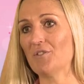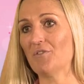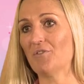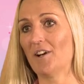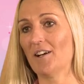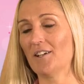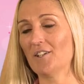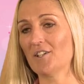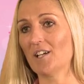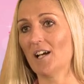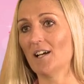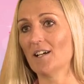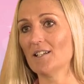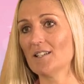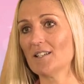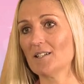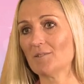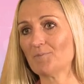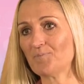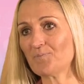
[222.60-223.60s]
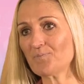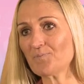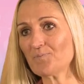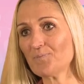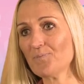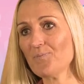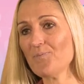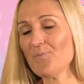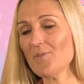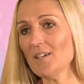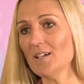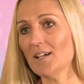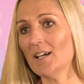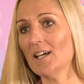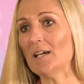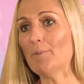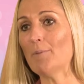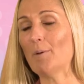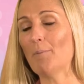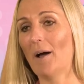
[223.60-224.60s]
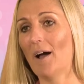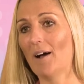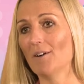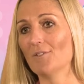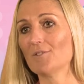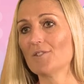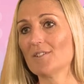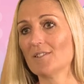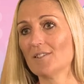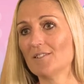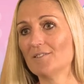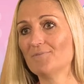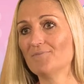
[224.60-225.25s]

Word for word: to franchise came about.